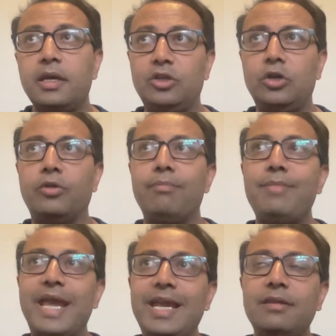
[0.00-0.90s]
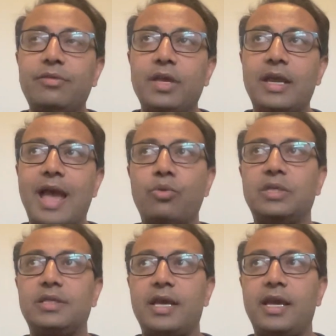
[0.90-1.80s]
The main thing I would
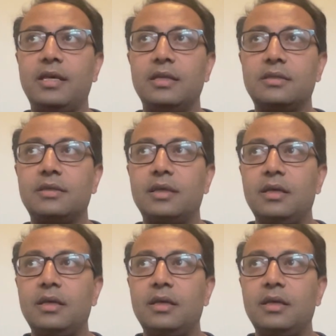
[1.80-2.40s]
say is